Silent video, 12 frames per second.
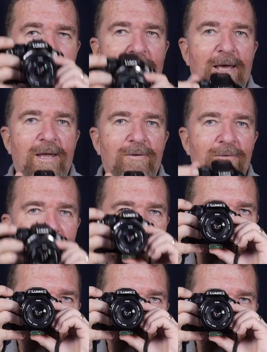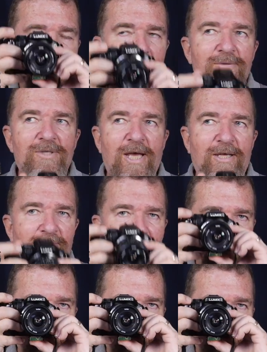and take
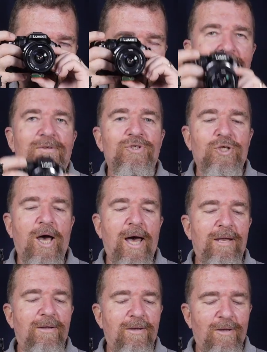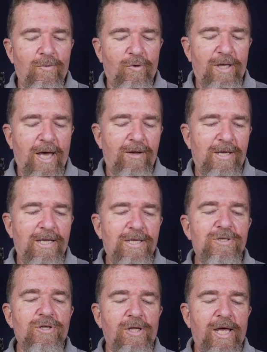the shot without
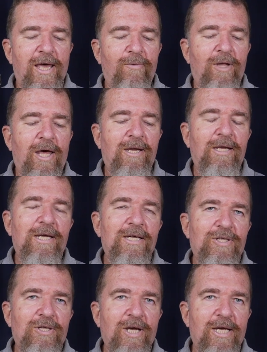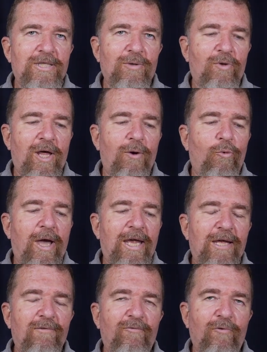any delay, without any hesitation, without
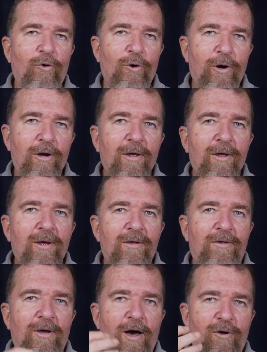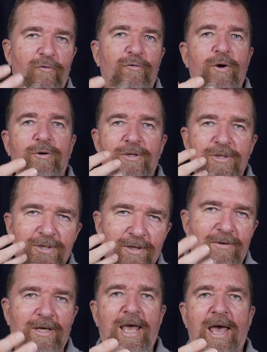waiting for the autofocus
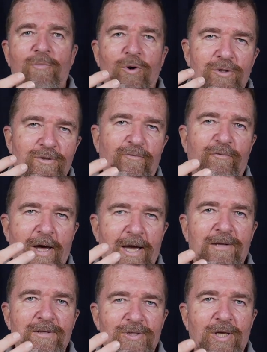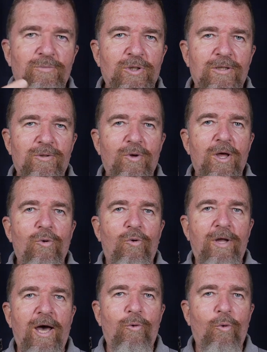of the camera to find the subject,
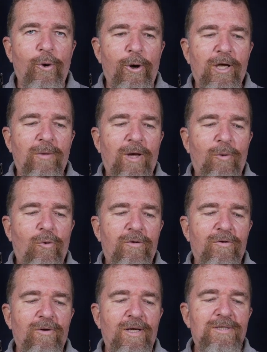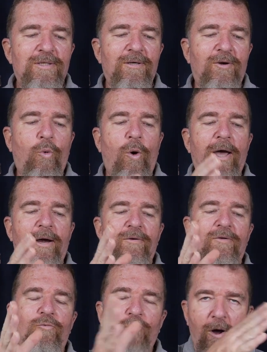without worrying about whether it's
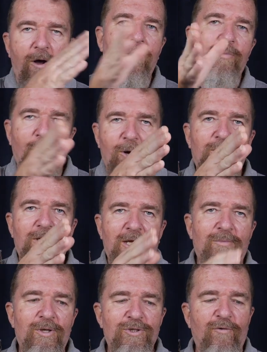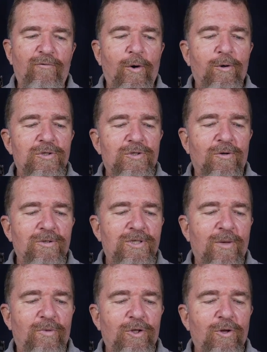acquired the wrong part of the image and focused on
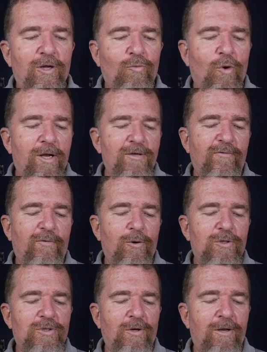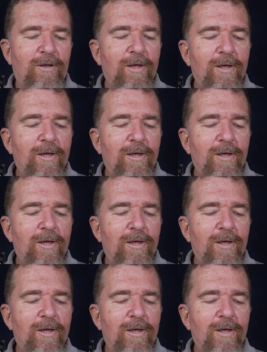something you didn't want it to focus on.